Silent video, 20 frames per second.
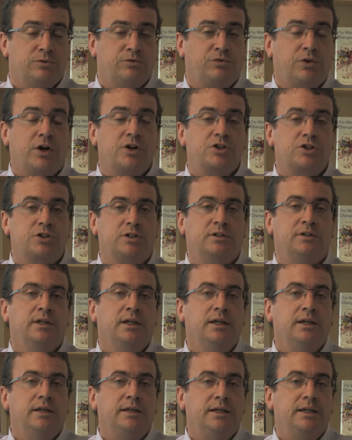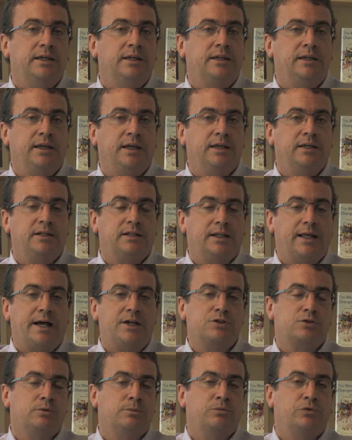function in a
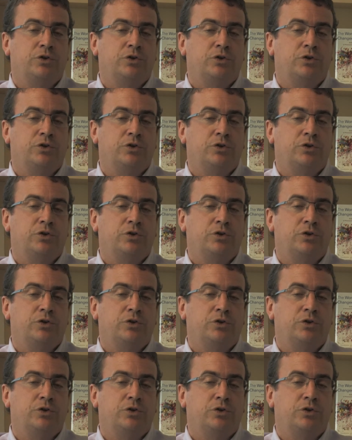classroom.